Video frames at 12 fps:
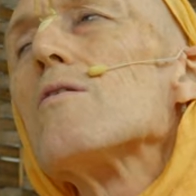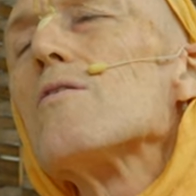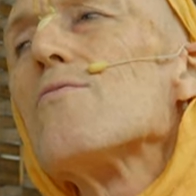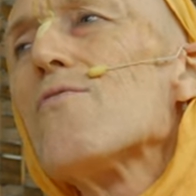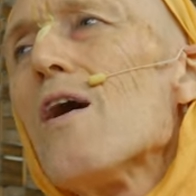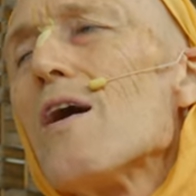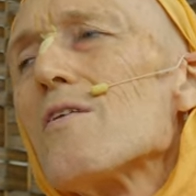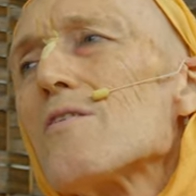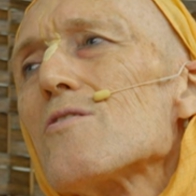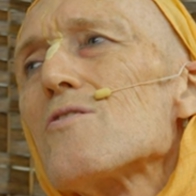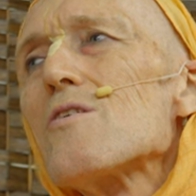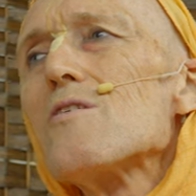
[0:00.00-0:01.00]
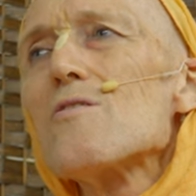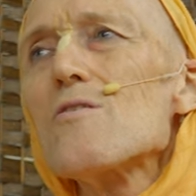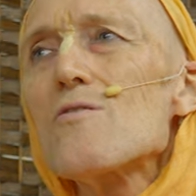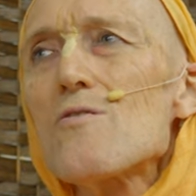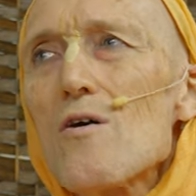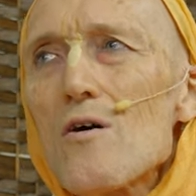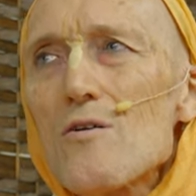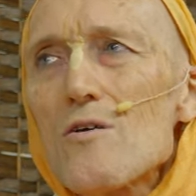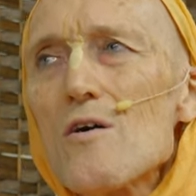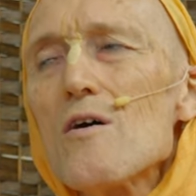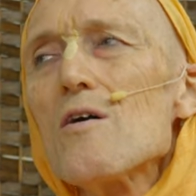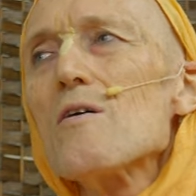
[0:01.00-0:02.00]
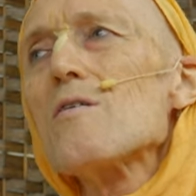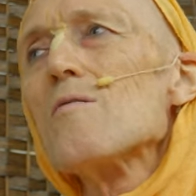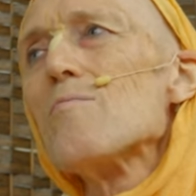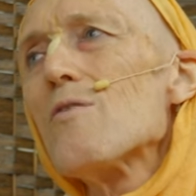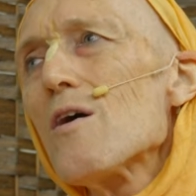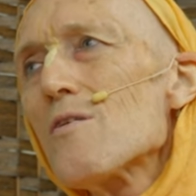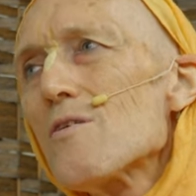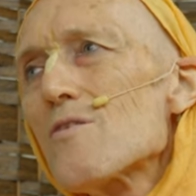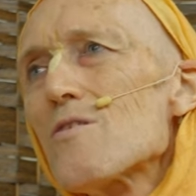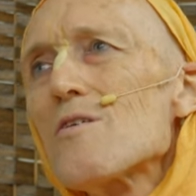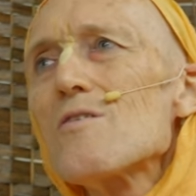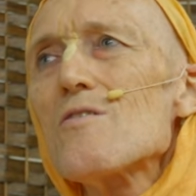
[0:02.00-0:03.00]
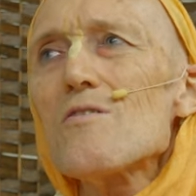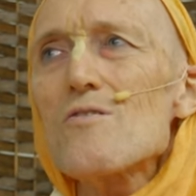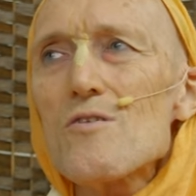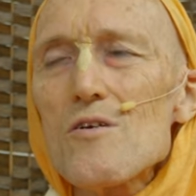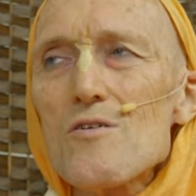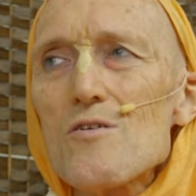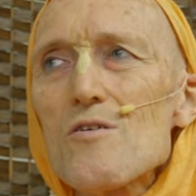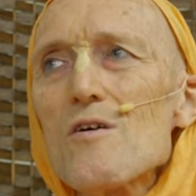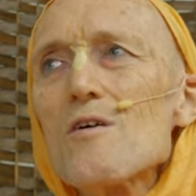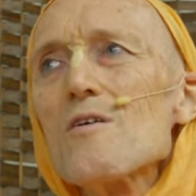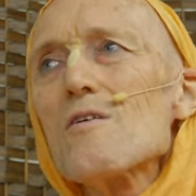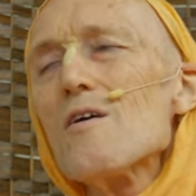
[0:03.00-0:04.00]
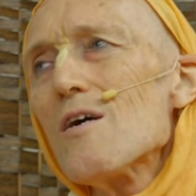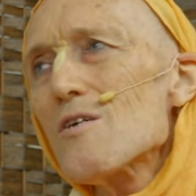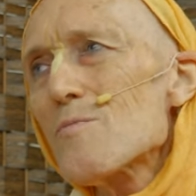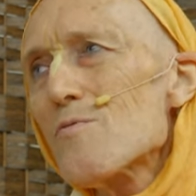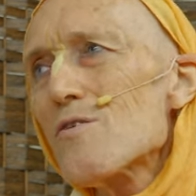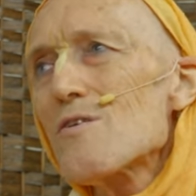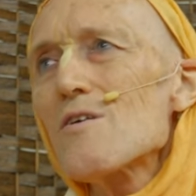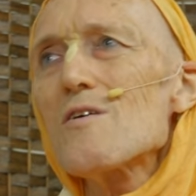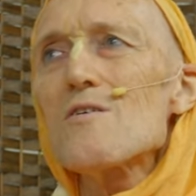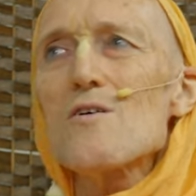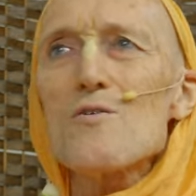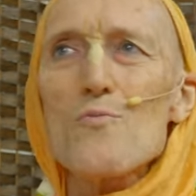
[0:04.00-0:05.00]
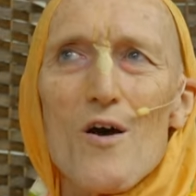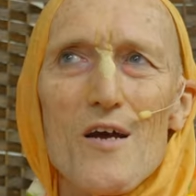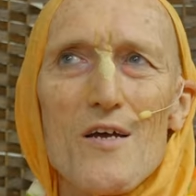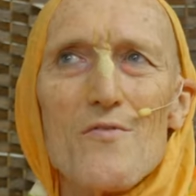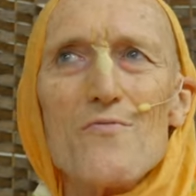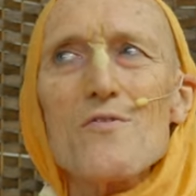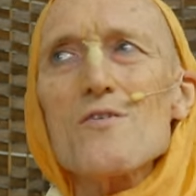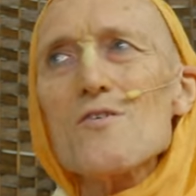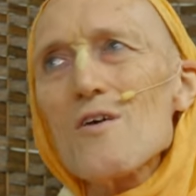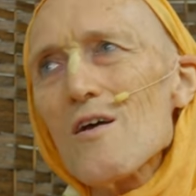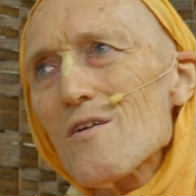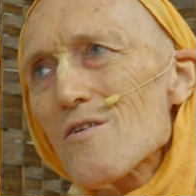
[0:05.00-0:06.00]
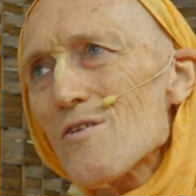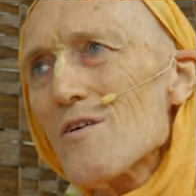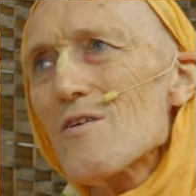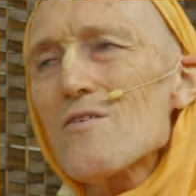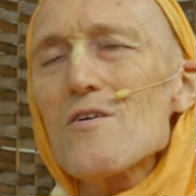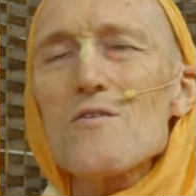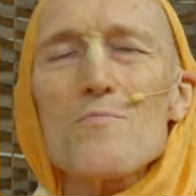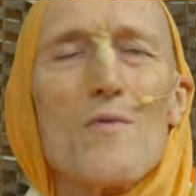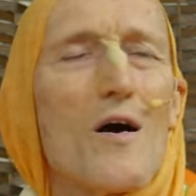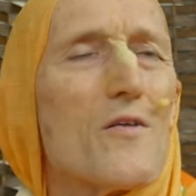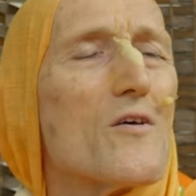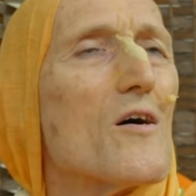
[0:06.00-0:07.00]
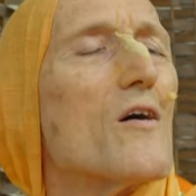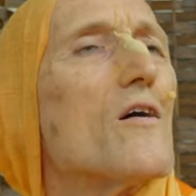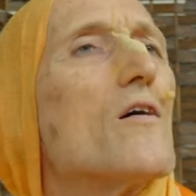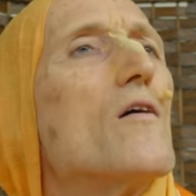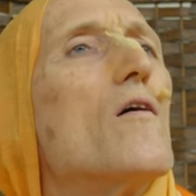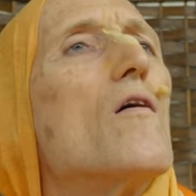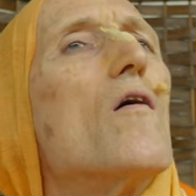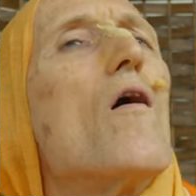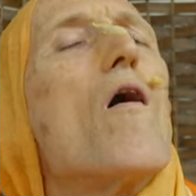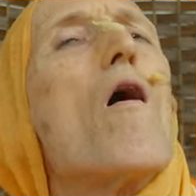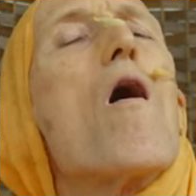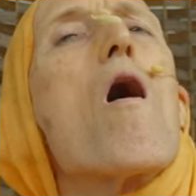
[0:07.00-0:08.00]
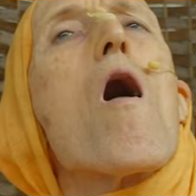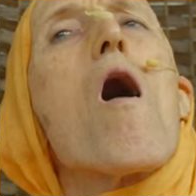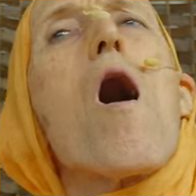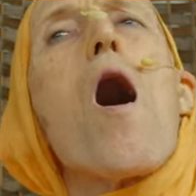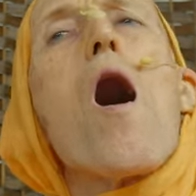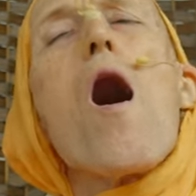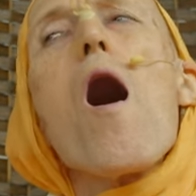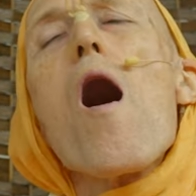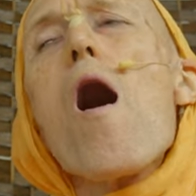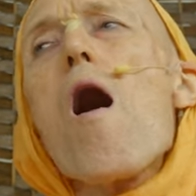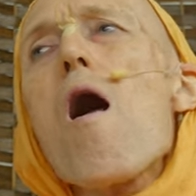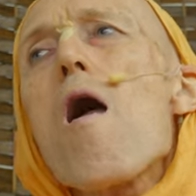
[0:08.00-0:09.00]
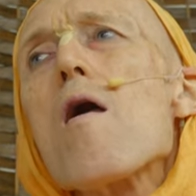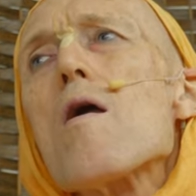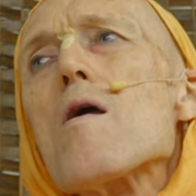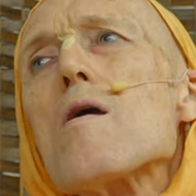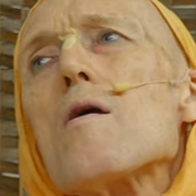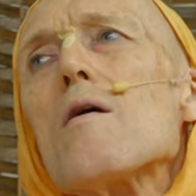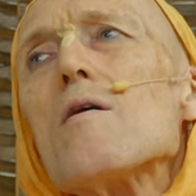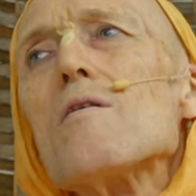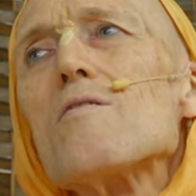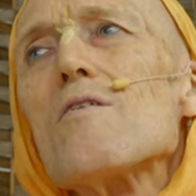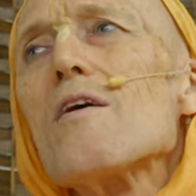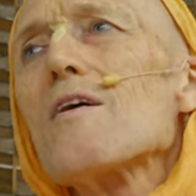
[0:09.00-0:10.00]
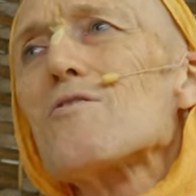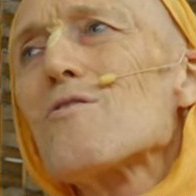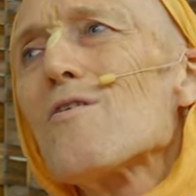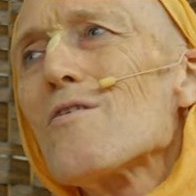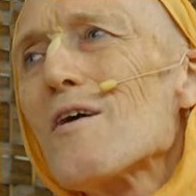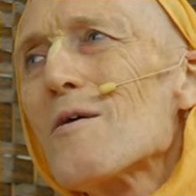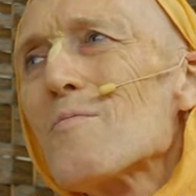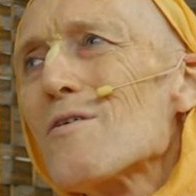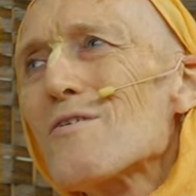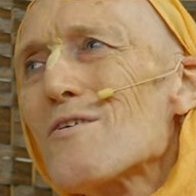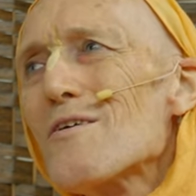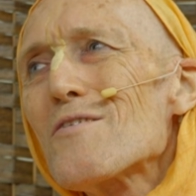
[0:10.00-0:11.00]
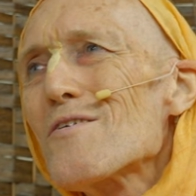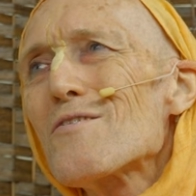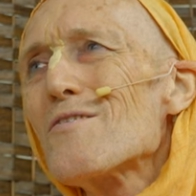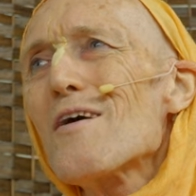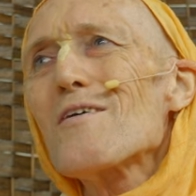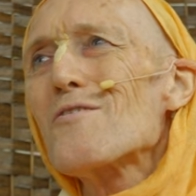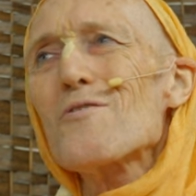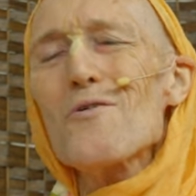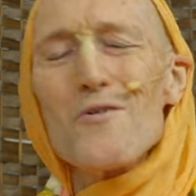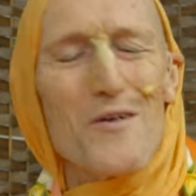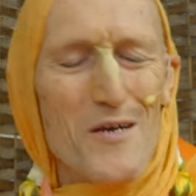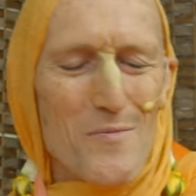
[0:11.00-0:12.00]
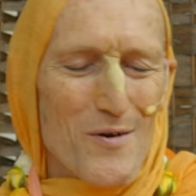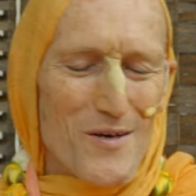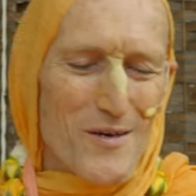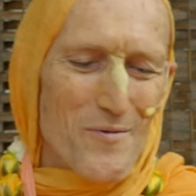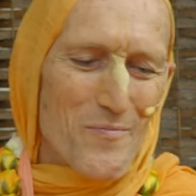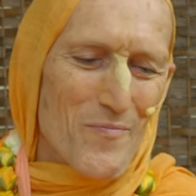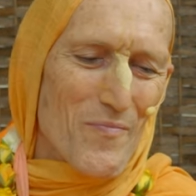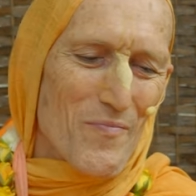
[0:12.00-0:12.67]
the father sees his daughter, the brother sees his sister, the husband sees his wife, the son sees his mother, uh, the next door neighbor sees his next door neighbor.